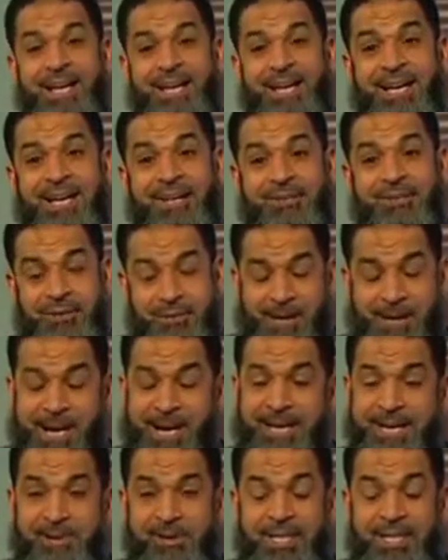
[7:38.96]

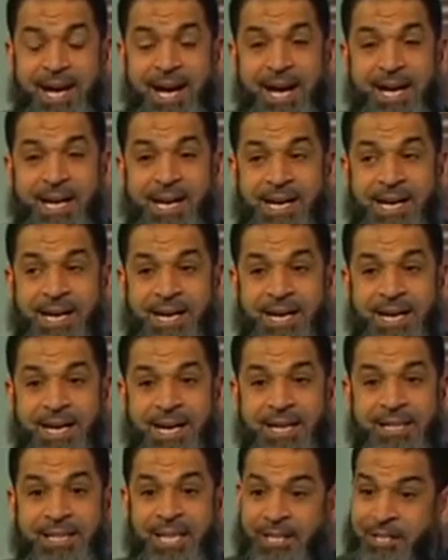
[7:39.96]
subhanahu wa ta'ala,
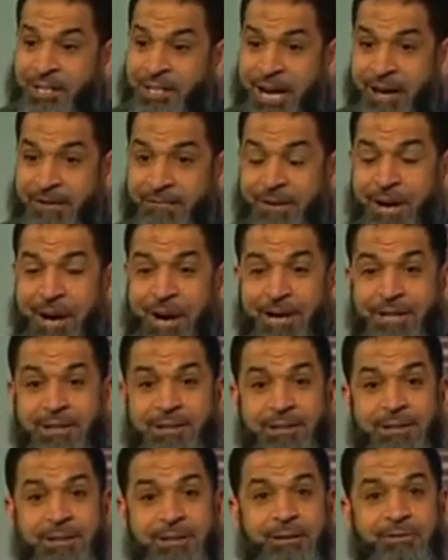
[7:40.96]
that graveyard
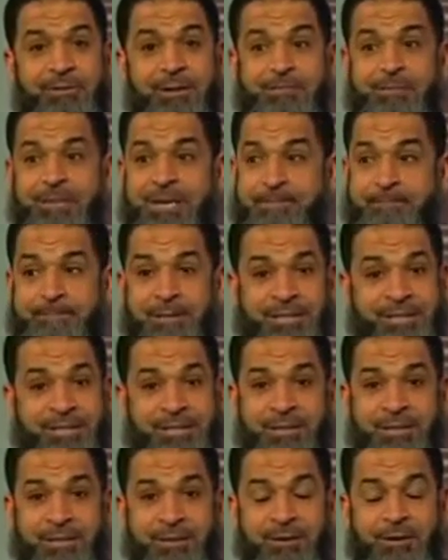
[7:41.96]
will be a
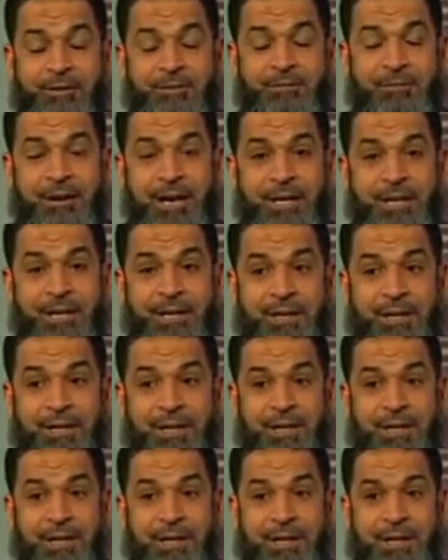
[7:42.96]
bit of fire.
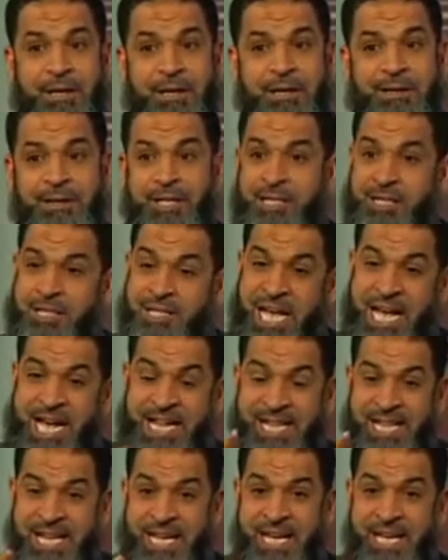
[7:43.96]
The
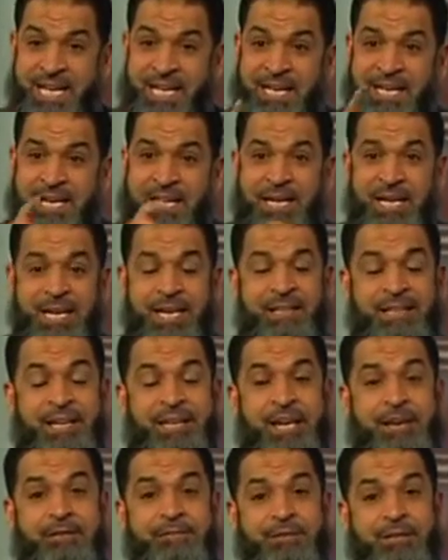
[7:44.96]
standing in the
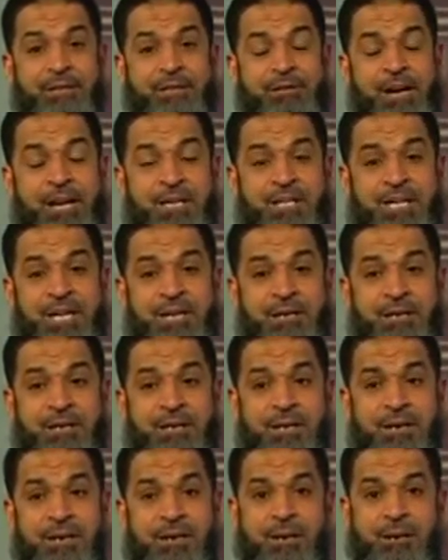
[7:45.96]
day of resurrection
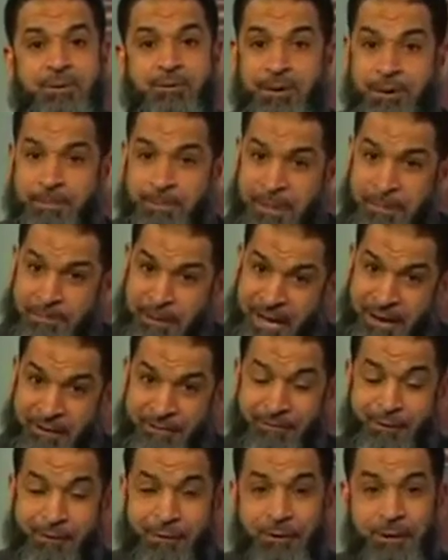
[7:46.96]
will be
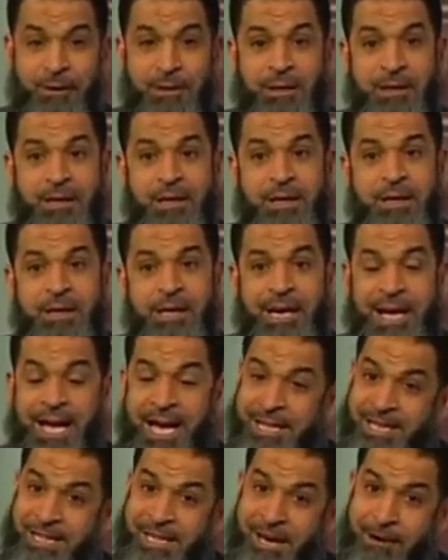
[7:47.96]
painful.
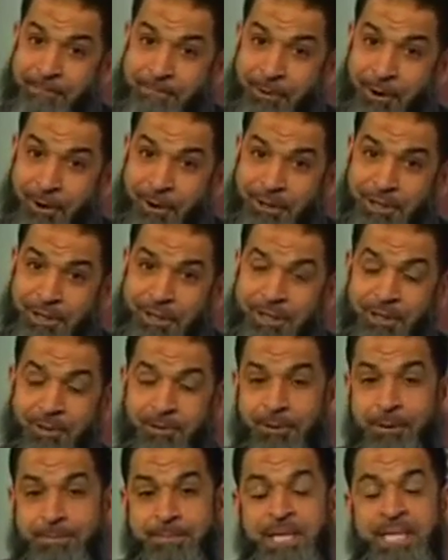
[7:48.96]
And the abode
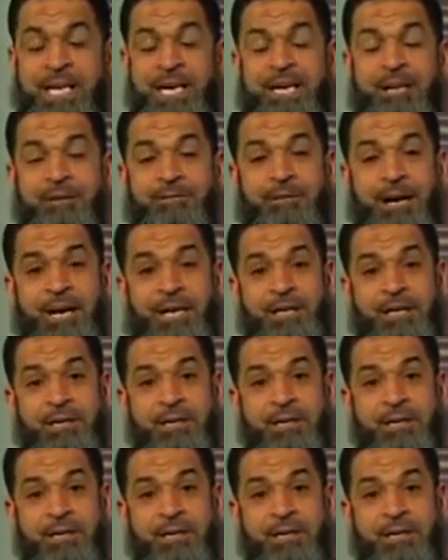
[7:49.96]
will be the hellfire.